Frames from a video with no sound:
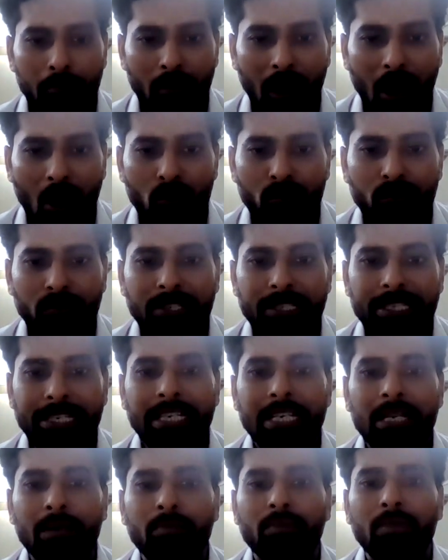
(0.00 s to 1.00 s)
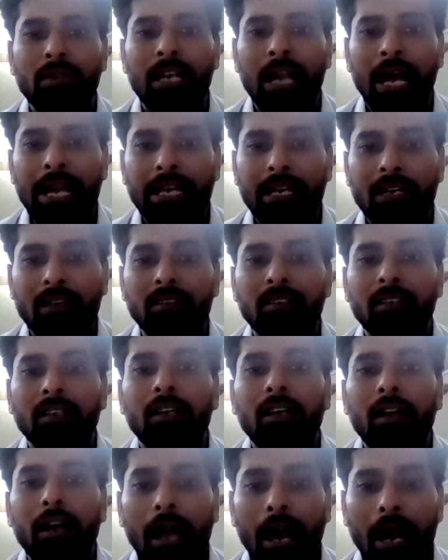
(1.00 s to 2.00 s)
mouse serum like
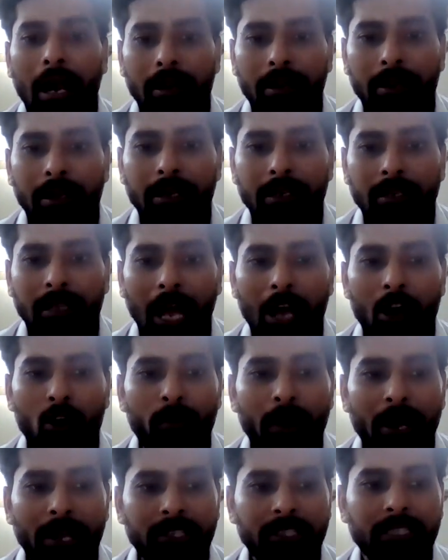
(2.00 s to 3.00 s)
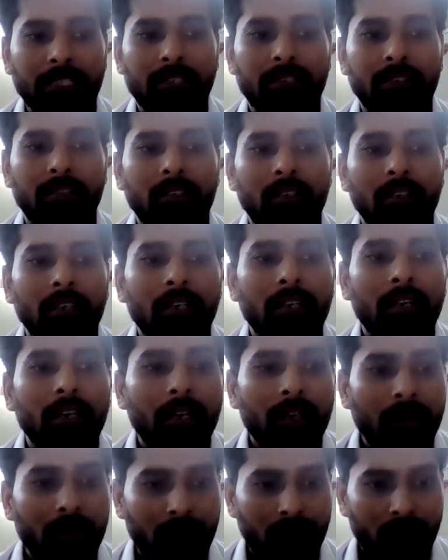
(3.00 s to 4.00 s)
anti-thiomycin
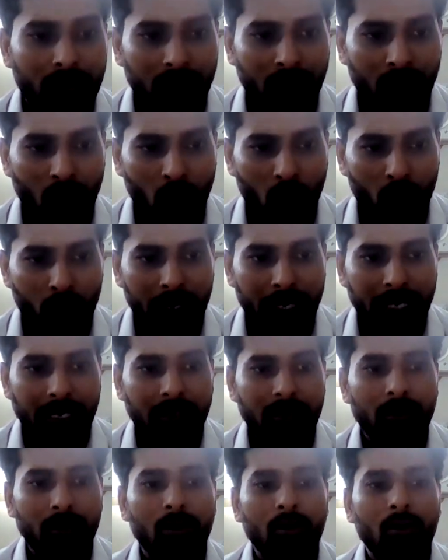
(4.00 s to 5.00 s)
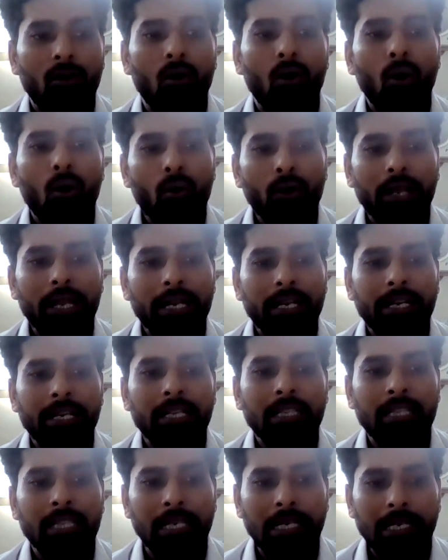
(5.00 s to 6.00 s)
globulin
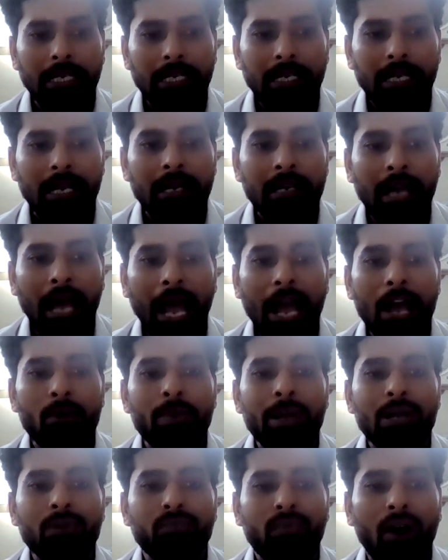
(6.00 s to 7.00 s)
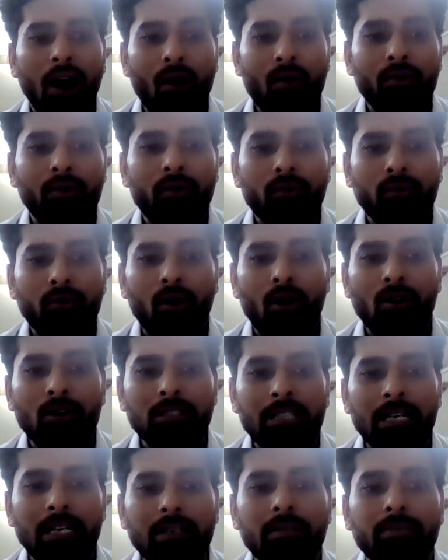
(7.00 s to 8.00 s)
OKT3 and have been found to
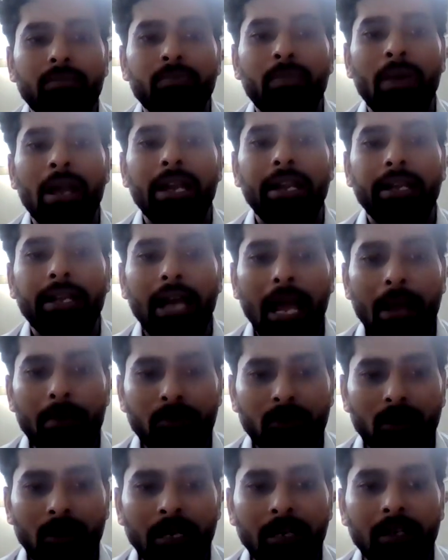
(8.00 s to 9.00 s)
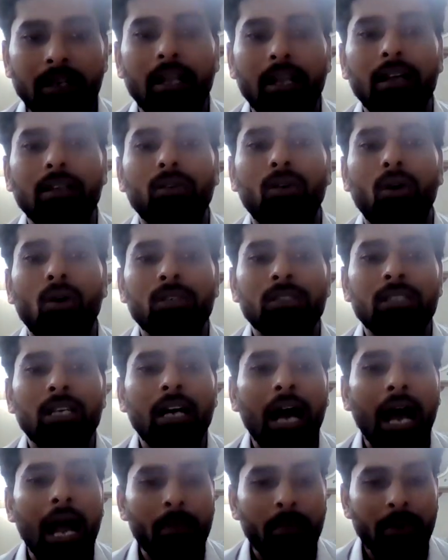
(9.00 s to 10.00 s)
cause the many types and the cause
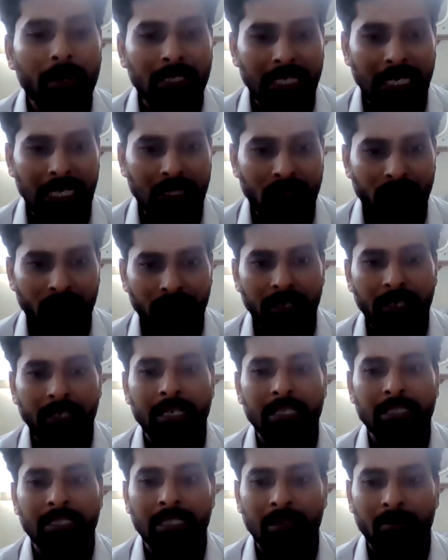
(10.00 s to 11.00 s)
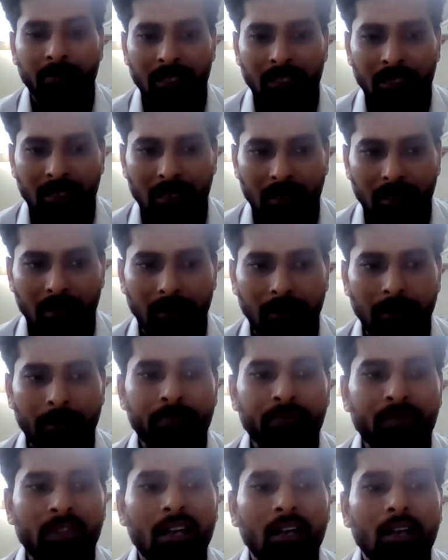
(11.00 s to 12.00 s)
the hypersensitivity reaction number third.
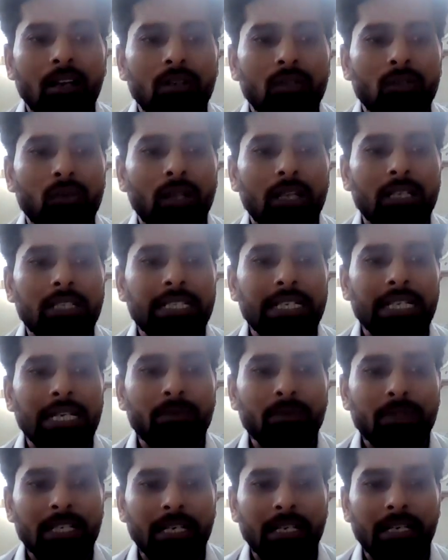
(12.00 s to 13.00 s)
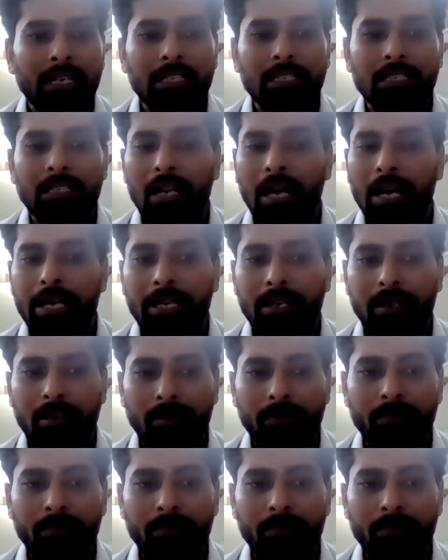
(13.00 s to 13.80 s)
So the serum sickness like